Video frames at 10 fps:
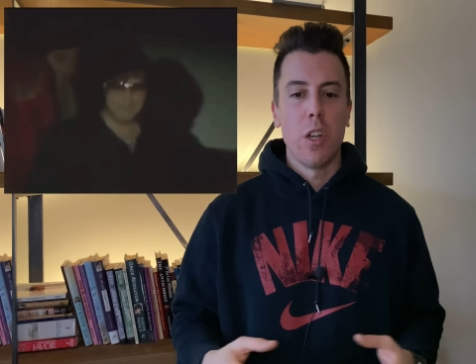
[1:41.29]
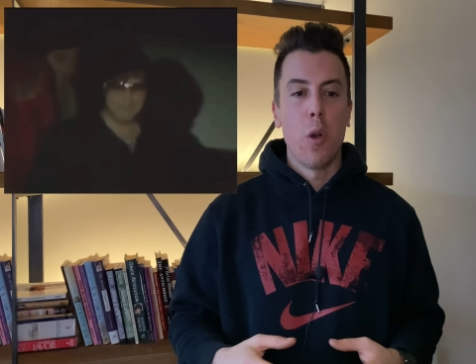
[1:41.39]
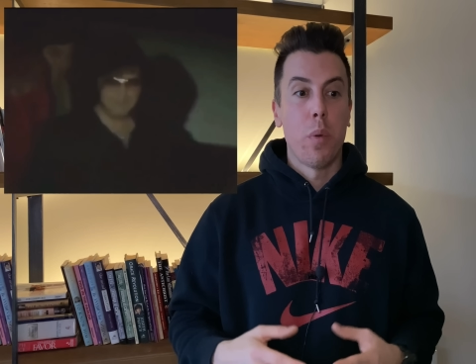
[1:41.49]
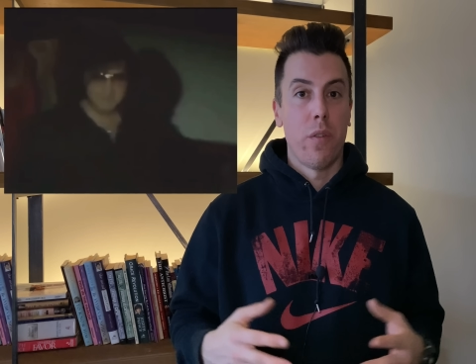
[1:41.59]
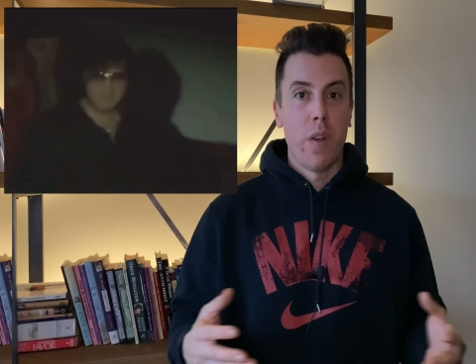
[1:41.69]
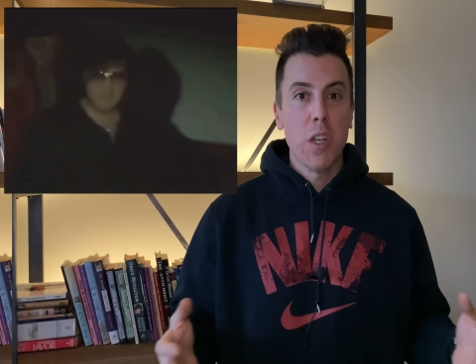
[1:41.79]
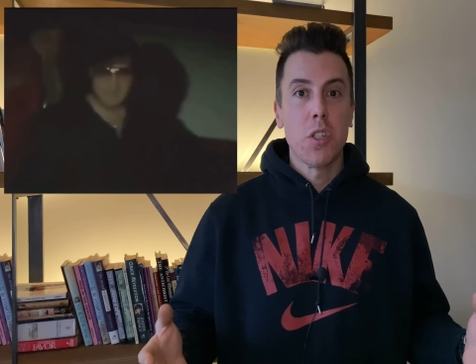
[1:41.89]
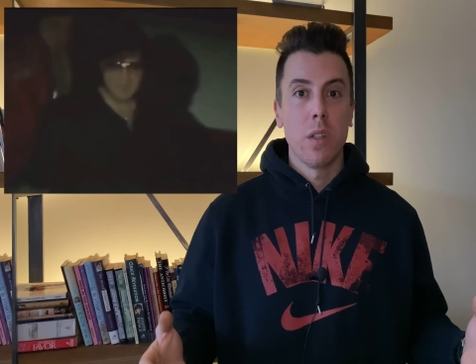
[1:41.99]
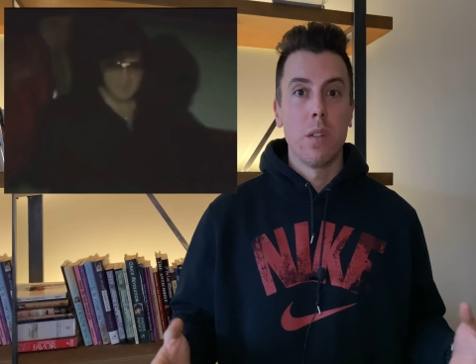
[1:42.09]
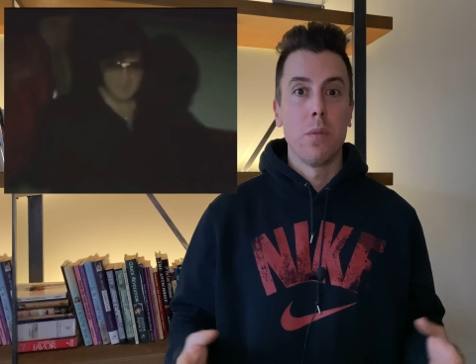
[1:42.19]
you know,
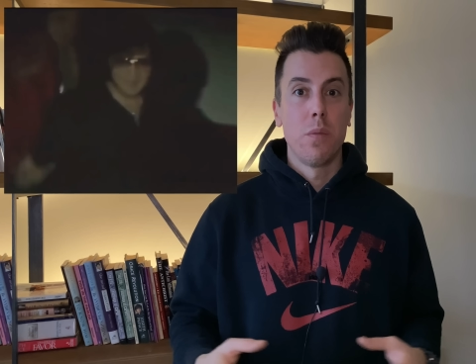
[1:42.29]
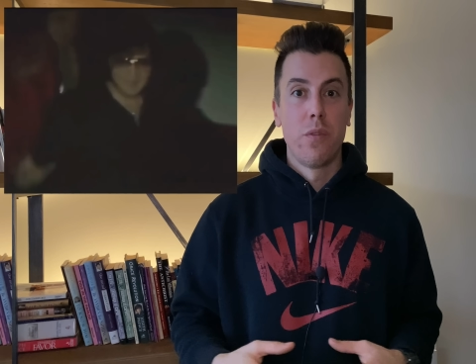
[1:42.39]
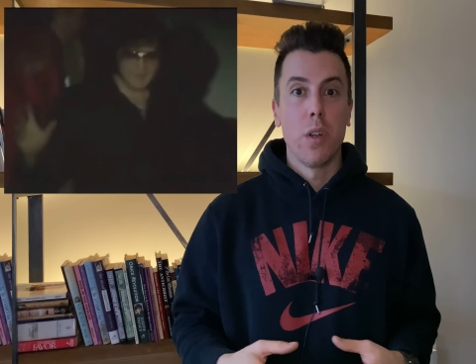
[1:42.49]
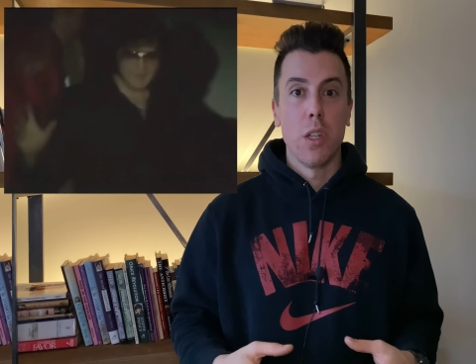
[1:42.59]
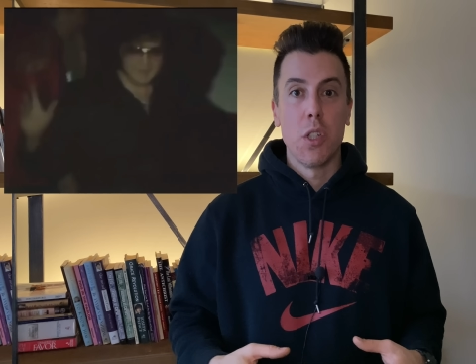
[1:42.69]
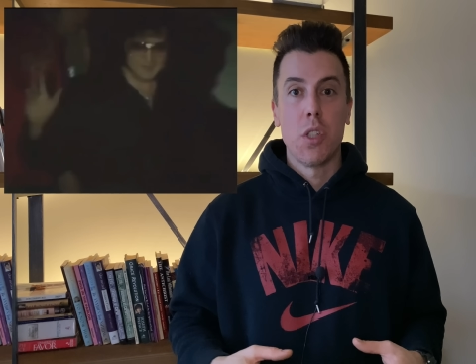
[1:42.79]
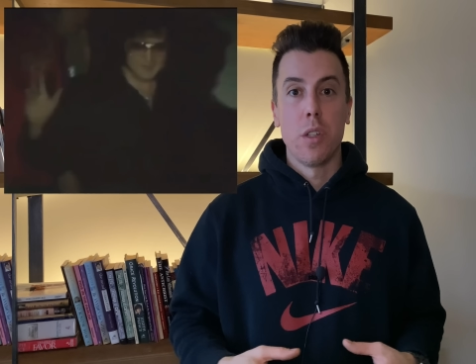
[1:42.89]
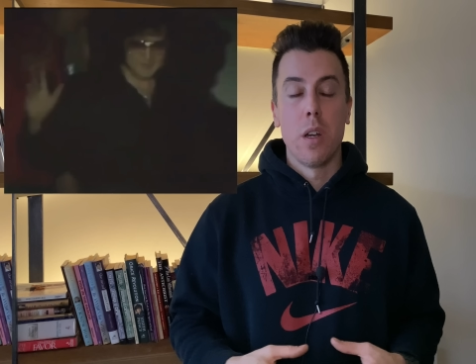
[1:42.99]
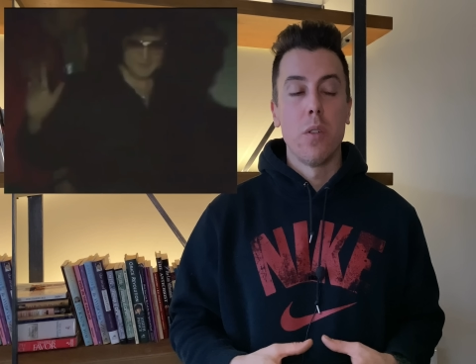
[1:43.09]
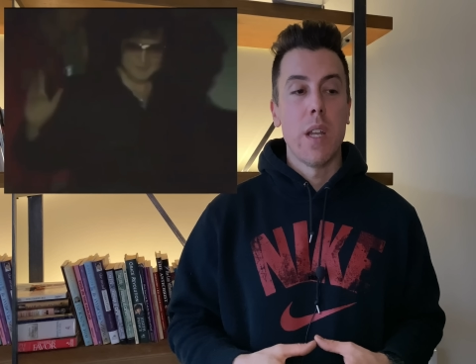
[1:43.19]
professional footage,
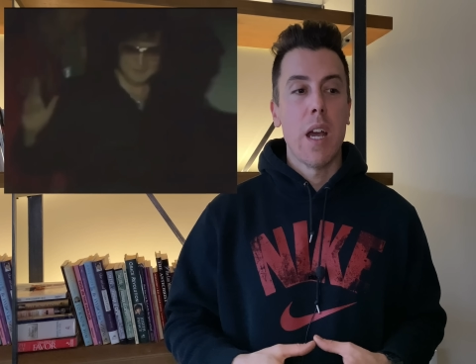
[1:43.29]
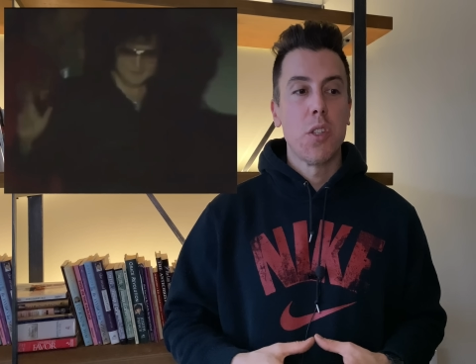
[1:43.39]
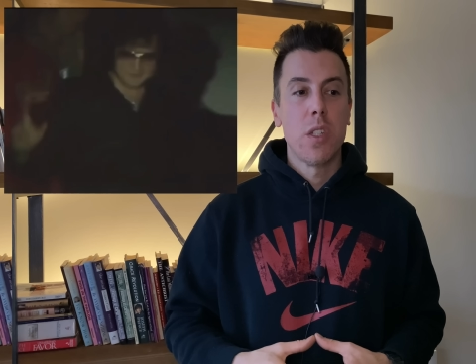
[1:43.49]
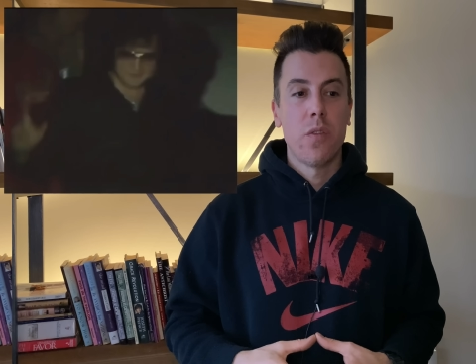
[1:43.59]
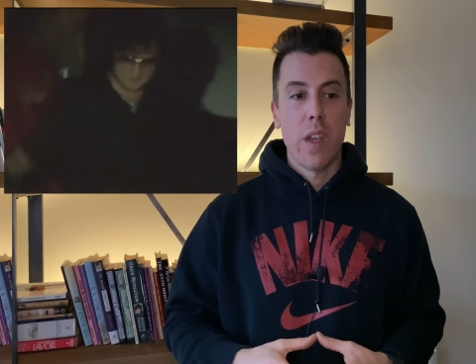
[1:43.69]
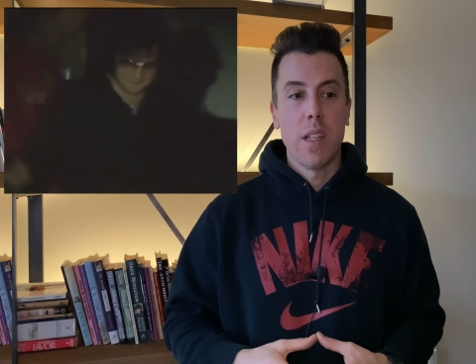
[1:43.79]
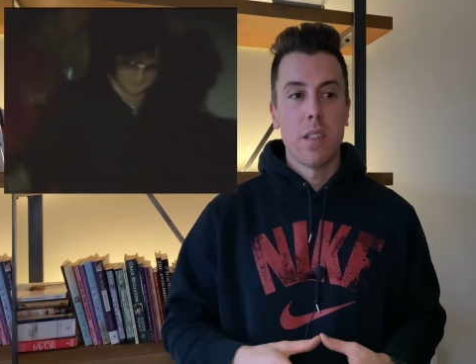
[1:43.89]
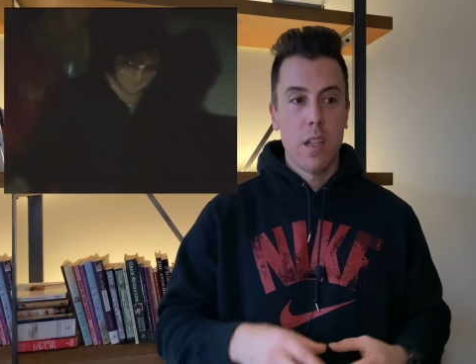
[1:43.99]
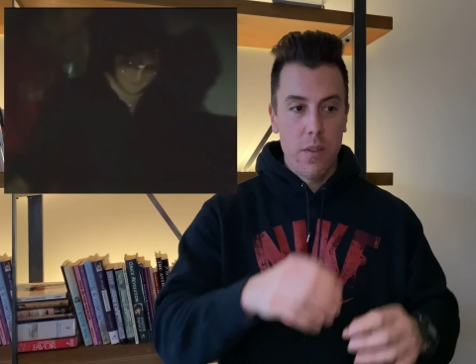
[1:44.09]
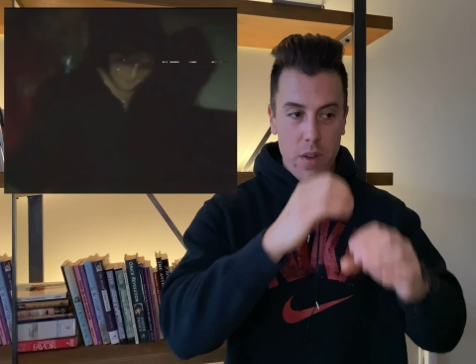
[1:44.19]
you know, not just fan
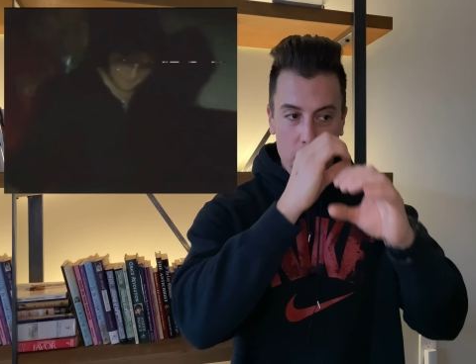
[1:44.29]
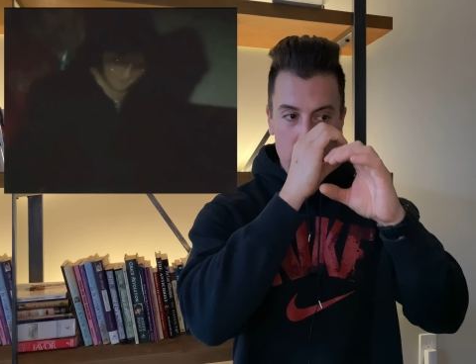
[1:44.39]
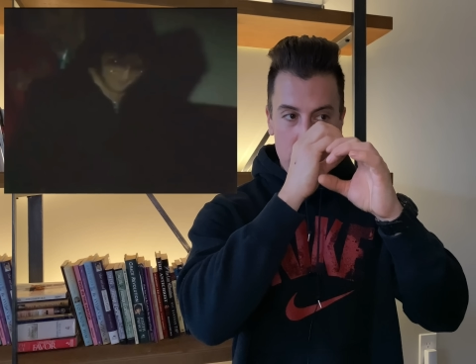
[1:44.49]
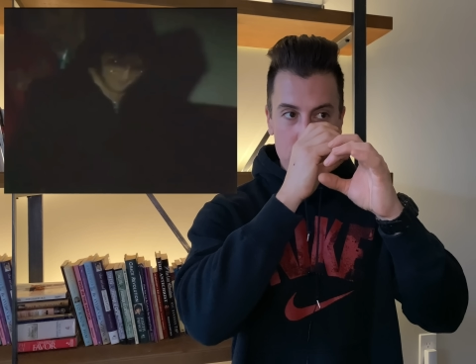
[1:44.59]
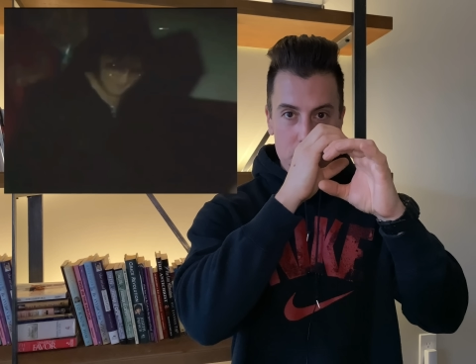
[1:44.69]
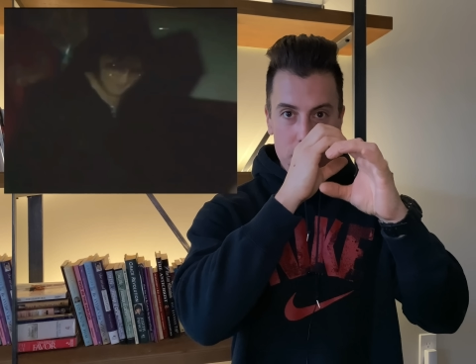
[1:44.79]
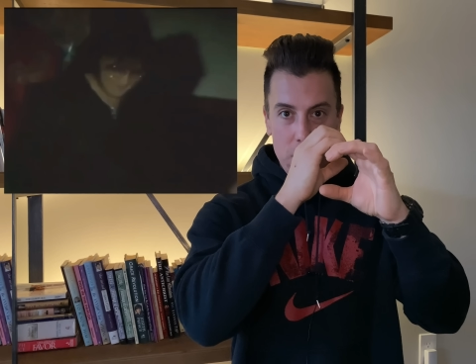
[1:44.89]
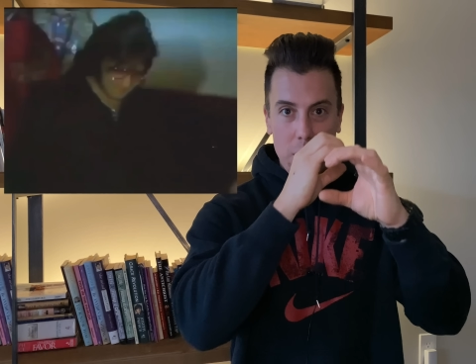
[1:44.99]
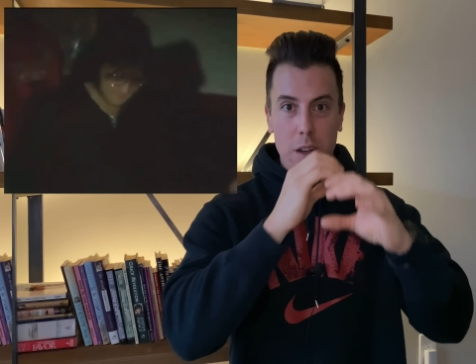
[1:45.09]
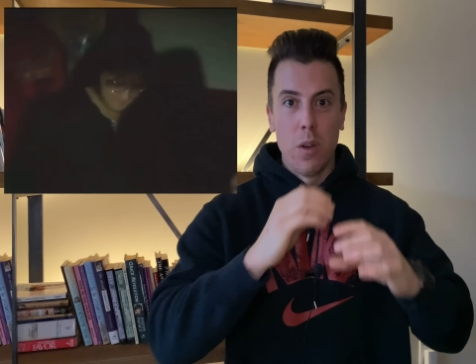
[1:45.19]
stuff on like a,
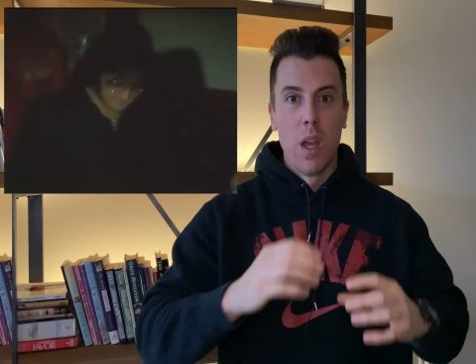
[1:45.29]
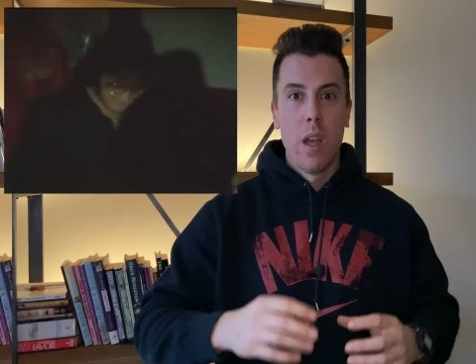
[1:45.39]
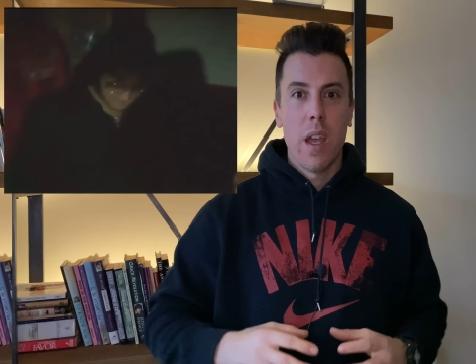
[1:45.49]
you know,